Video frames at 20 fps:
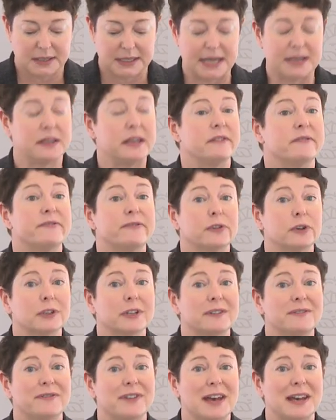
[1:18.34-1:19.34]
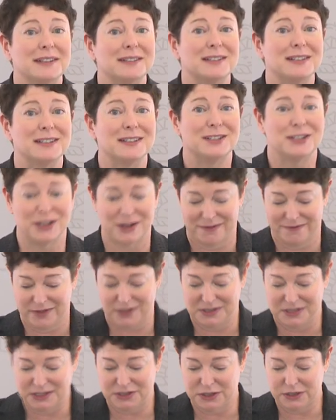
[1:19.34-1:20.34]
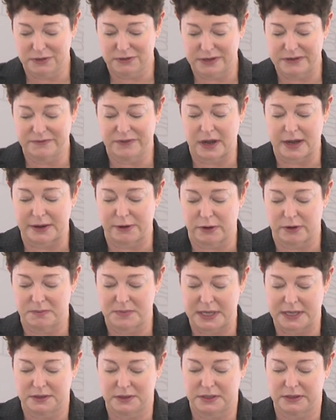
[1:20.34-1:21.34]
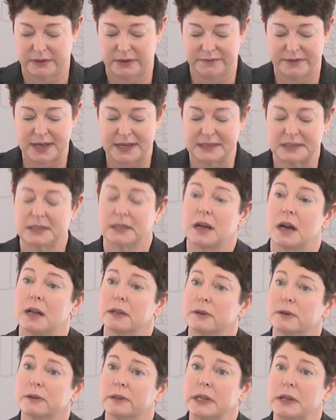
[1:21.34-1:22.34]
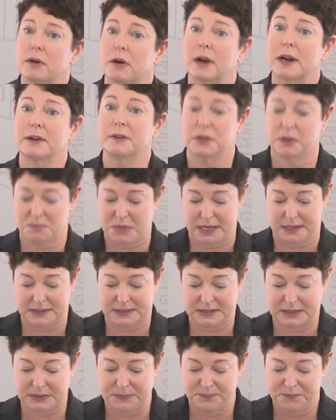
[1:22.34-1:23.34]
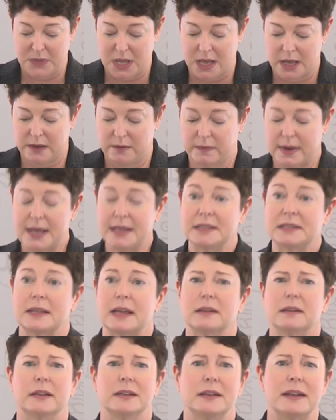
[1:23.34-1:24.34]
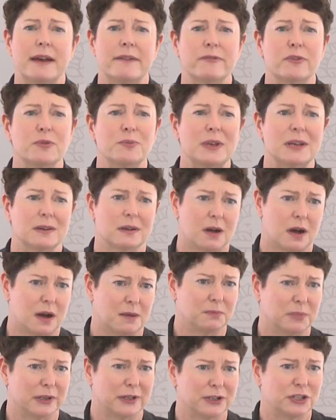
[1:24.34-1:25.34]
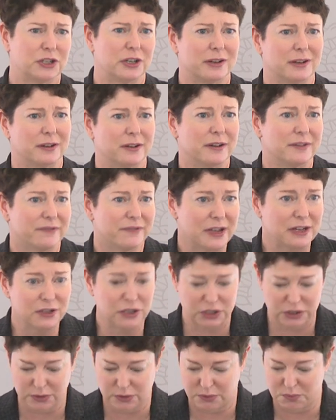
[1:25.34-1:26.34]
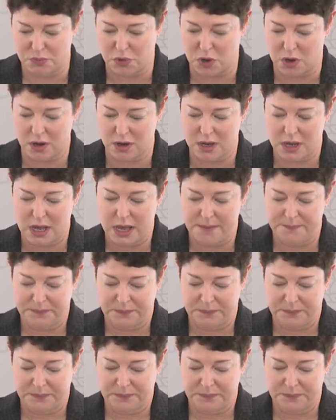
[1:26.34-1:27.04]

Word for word: Taking full advantage of the digital environment to advance scholarly arguments in ways that could never be accomplished in a conventional book